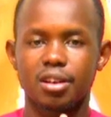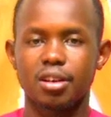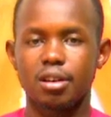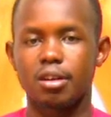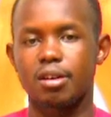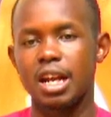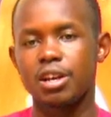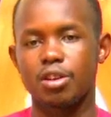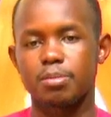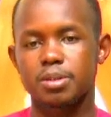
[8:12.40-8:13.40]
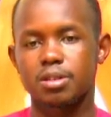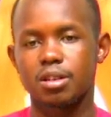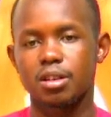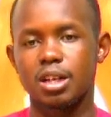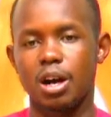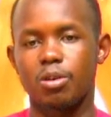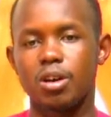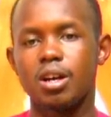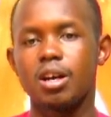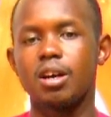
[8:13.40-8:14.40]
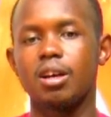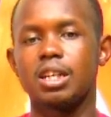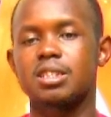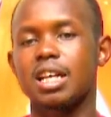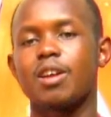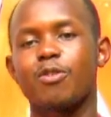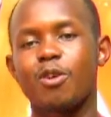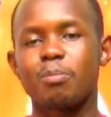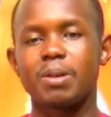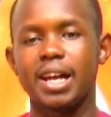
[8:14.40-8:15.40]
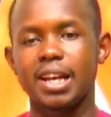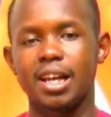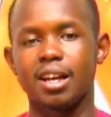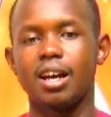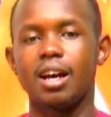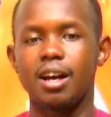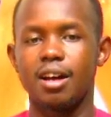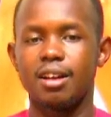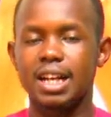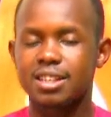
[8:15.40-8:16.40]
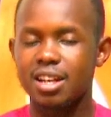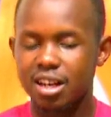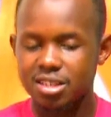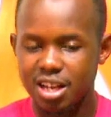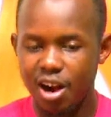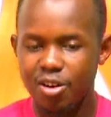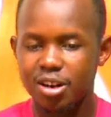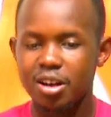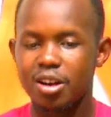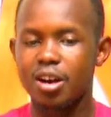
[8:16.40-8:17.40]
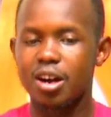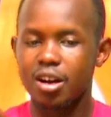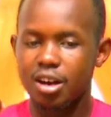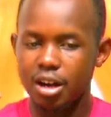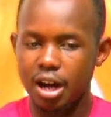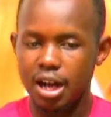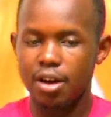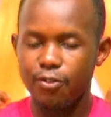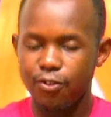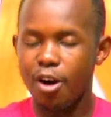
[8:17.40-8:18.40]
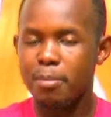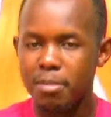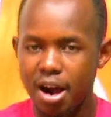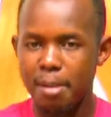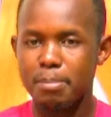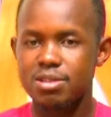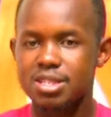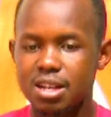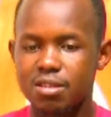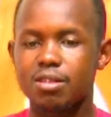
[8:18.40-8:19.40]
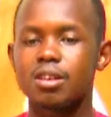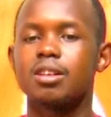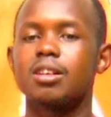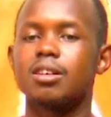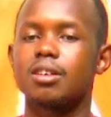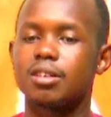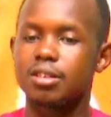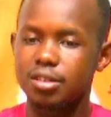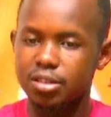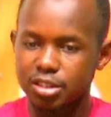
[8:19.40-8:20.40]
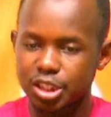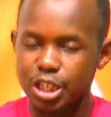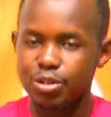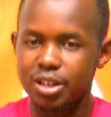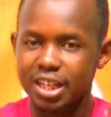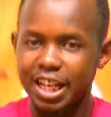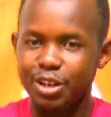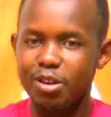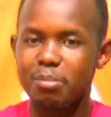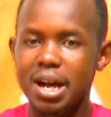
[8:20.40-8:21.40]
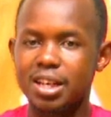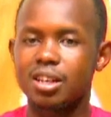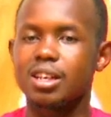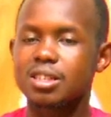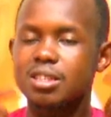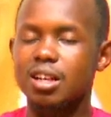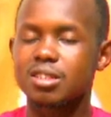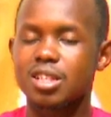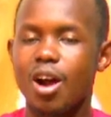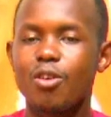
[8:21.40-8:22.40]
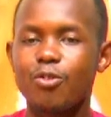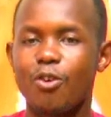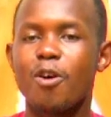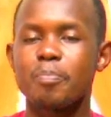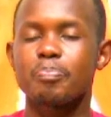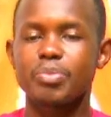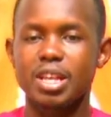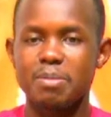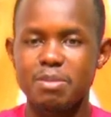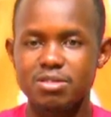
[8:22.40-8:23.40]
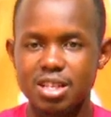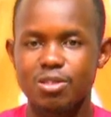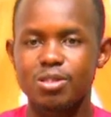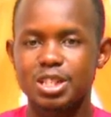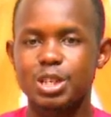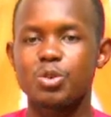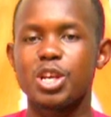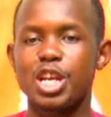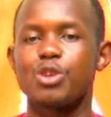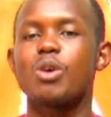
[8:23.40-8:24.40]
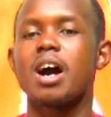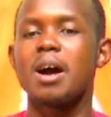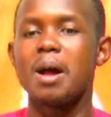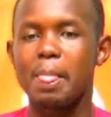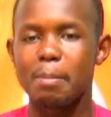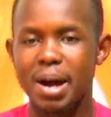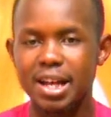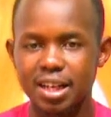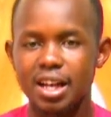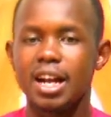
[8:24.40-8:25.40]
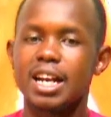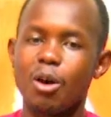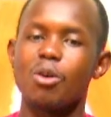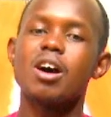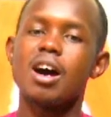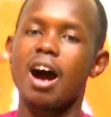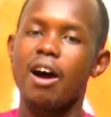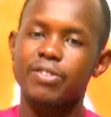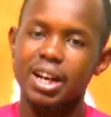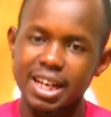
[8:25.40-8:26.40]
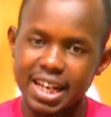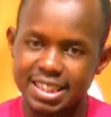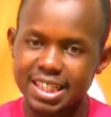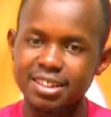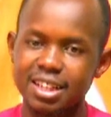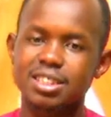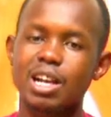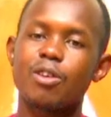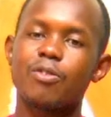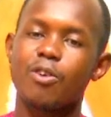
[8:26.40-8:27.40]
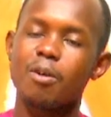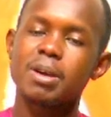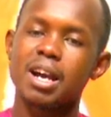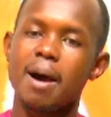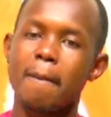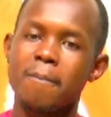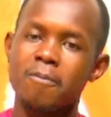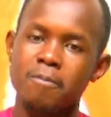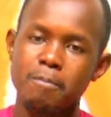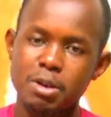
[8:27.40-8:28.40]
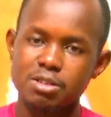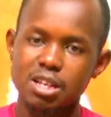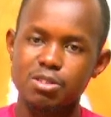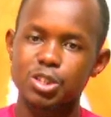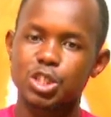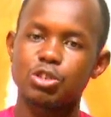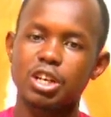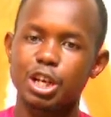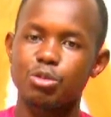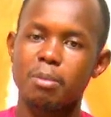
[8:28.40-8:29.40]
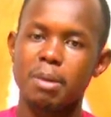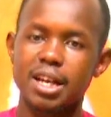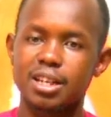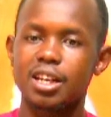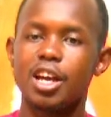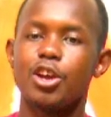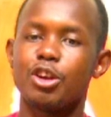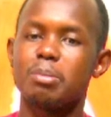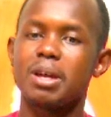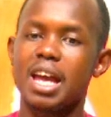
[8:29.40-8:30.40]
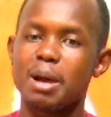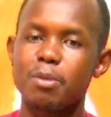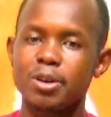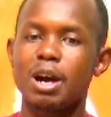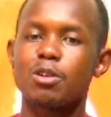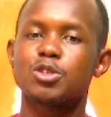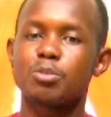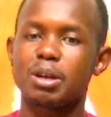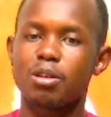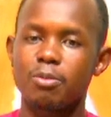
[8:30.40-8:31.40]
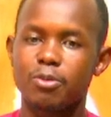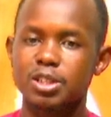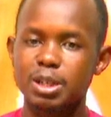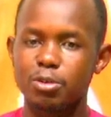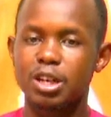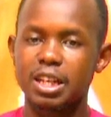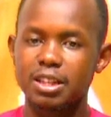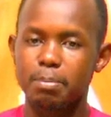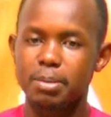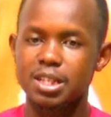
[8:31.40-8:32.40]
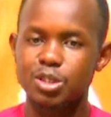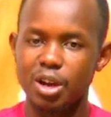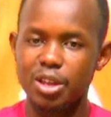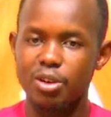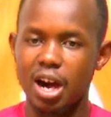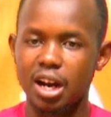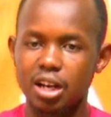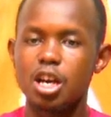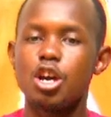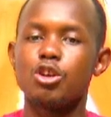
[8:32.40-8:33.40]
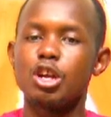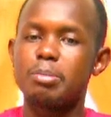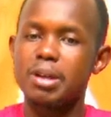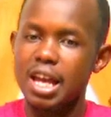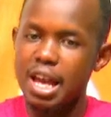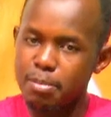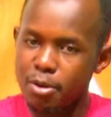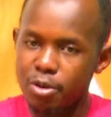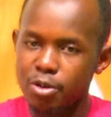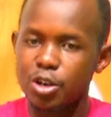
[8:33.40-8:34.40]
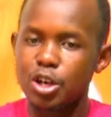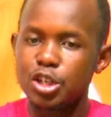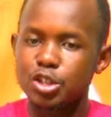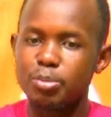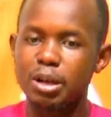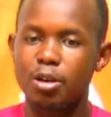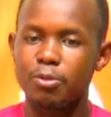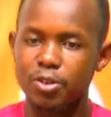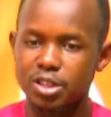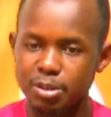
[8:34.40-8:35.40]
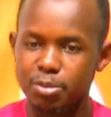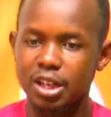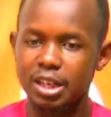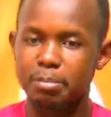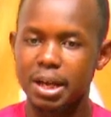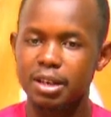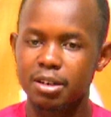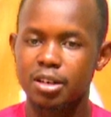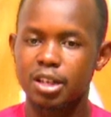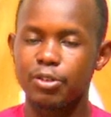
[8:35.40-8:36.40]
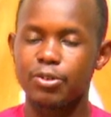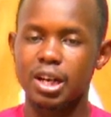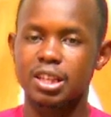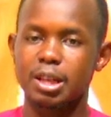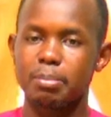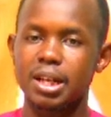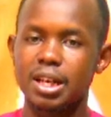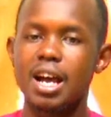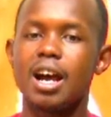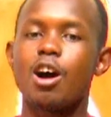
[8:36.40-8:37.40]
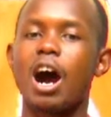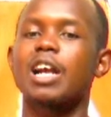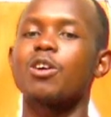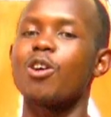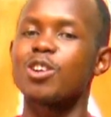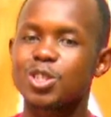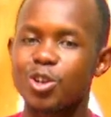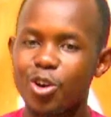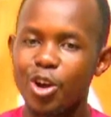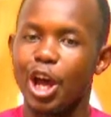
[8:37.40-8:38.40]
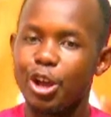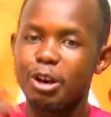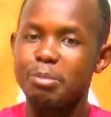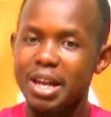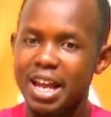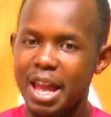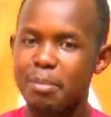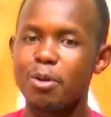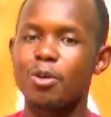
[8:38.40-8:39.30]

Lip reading: raindrops. Now, instead of complaining, let that sound form a musical tune in your mind. Let that sound form a musical tune in your mind. Now, after letting that sound forming a musical tune in your mind, you'll be able now to be comfortable in the place where you are. You'll be able to be comfortable in bed if you are in the bed, and also you'll be able